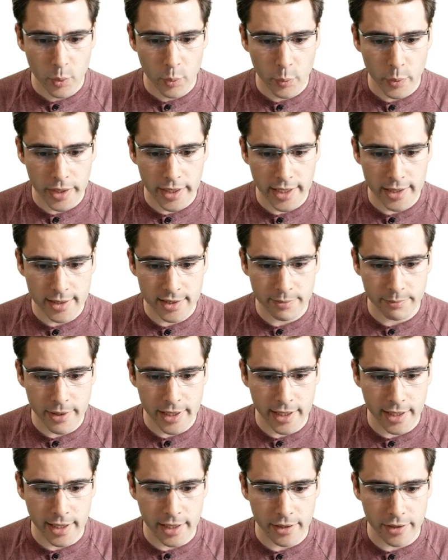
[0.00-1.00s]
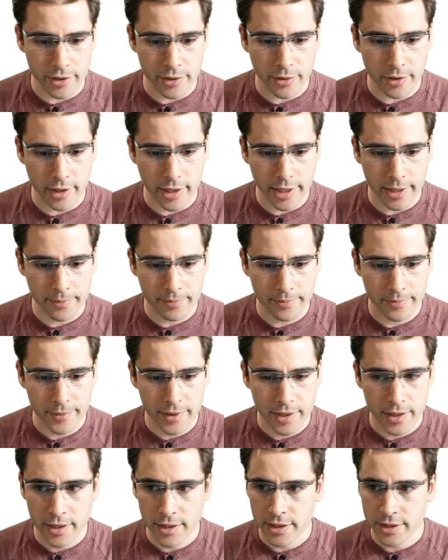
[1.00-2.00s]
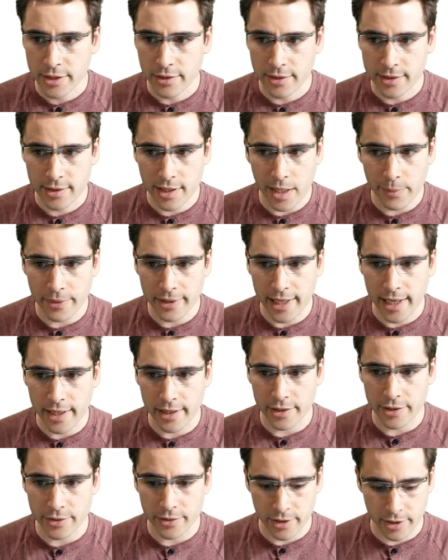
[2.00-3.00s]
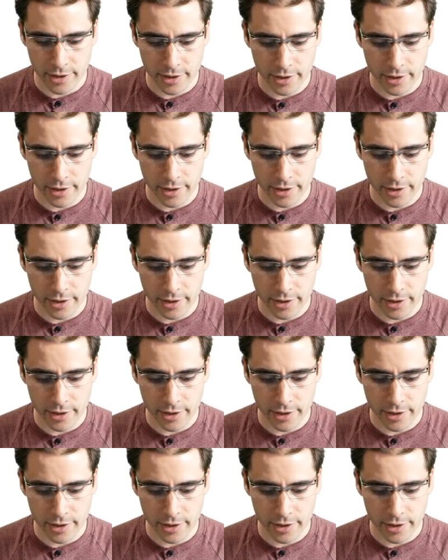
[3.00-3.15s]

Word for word: We need this metadata URI. So let's copy that into our